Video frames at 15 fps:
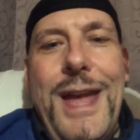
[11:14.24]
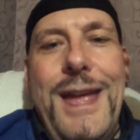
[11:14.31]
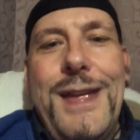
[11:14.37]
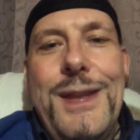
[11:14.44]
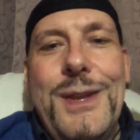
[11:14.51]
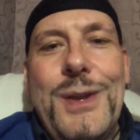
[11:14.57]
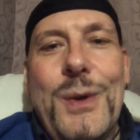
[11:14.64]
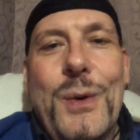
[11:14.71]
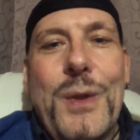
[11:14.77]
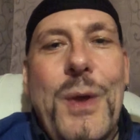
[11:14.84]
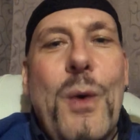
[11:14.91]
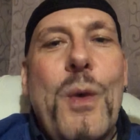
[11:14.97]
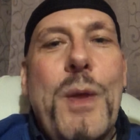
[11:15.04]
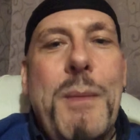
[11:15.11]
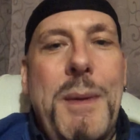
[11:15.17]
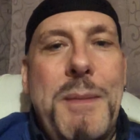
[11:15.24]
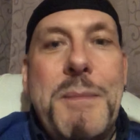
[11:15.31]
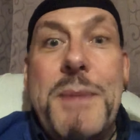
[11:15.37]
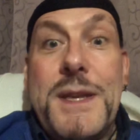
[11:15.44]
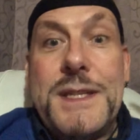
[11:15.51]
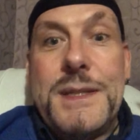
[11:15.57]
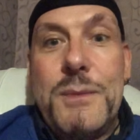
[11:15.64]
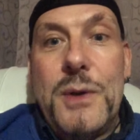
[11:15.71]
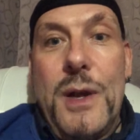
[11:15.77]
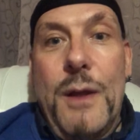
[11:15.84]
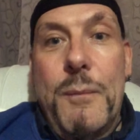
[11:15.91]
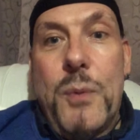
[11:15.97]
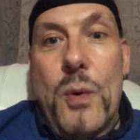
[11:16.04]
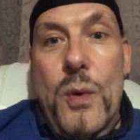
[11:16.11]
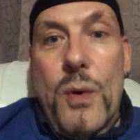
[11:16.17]
they might be busted with a lot
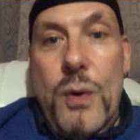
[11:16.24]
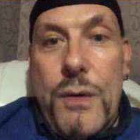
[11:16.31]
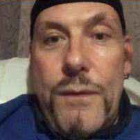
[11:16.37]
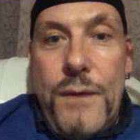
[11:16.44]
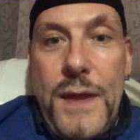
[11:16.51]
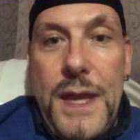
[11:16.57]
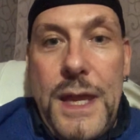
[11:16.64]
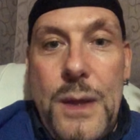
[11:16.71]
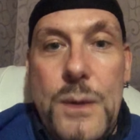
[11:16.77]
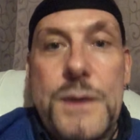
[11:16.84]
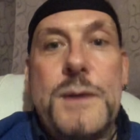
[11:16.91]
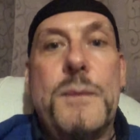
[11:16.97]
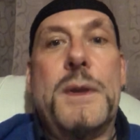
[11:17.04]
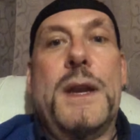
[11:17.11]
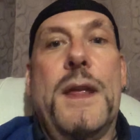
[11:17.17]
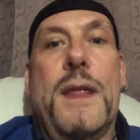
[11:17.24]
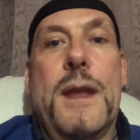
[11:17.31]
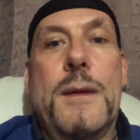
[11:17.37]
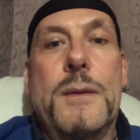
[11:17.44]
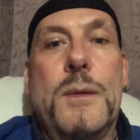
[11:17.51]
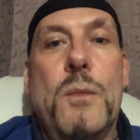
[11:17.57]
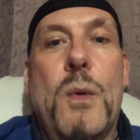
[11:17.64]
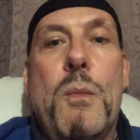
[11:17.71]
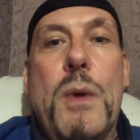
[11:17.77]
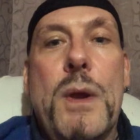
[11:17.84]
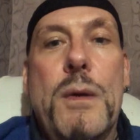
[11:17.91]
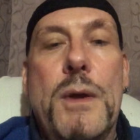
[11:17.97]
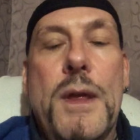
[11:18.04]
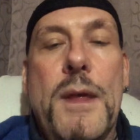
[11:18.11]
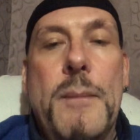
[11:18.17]
of pornography or something like that in one way
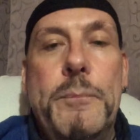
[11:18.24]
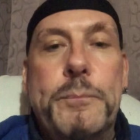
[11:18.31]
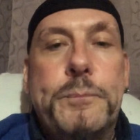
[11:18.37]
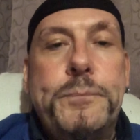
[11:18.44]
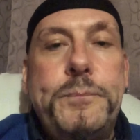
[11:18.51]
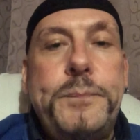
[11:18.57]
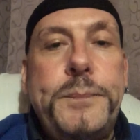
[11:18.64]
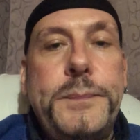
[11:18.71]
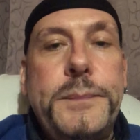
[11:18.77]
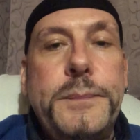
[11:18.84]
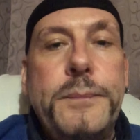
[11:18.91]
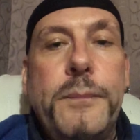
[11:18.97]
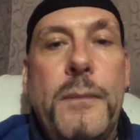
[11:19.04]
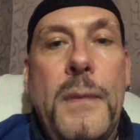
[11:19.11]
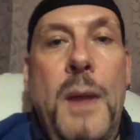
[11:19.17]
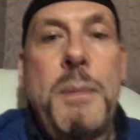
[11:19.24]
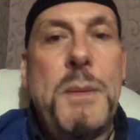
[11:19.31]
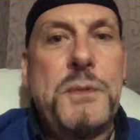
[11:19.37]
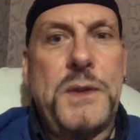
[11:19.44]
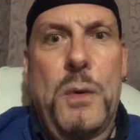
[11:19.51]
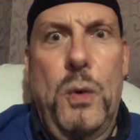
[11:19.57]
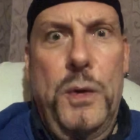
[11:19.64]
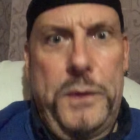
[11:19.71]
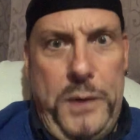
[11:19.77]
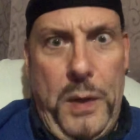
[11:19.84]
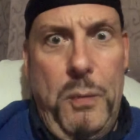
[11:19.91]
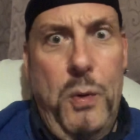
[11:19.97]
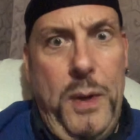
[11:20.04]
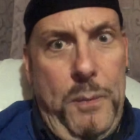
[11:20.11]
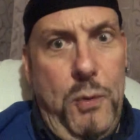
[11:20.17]
or another. People say, "Oh,
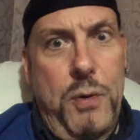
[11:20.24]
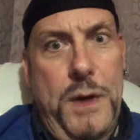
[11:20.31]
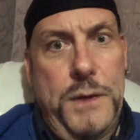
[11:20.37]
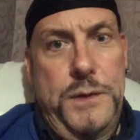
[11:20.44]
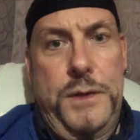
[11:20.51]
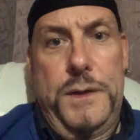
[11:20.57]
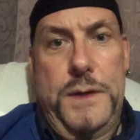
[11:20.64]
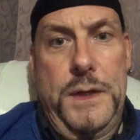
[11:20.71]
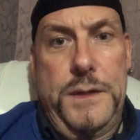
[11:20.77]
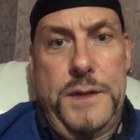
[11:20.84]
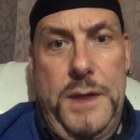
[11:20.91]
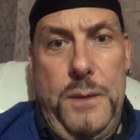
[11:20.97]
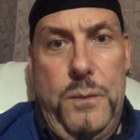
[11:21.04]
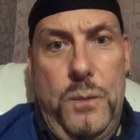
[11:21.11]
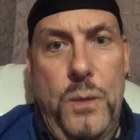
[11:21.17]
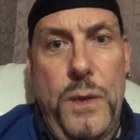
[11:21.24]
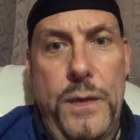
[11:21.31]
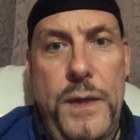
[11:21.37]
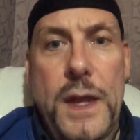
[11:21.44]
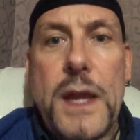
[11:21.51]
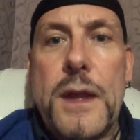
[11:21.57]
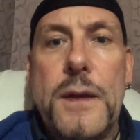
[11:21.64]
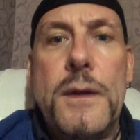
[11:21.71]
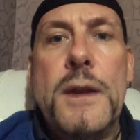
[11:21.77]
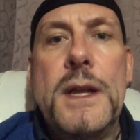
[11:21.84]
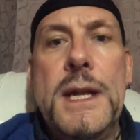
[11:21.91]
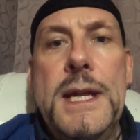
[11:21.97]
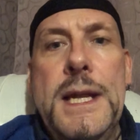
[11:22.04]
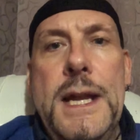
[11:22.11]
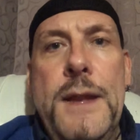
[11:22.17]
terrible hypocrites," as they say one thing and
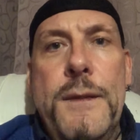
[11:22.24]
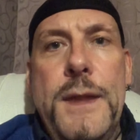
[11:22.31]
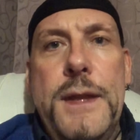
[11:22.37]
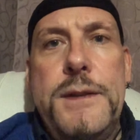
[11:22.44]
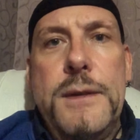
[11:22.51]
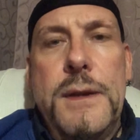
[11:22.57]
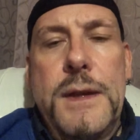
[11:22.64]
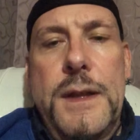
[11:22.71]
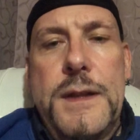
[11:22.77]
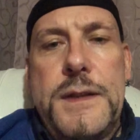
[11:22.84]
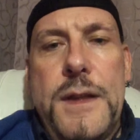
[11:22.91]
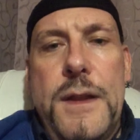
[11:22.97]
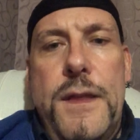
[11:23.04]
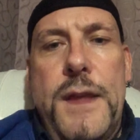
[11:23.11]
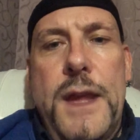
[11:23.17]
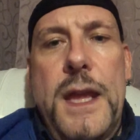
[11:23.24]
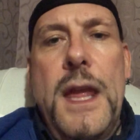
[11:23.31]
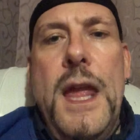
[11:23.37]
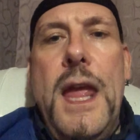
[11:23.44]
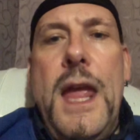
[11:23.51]
they're doing this other thing.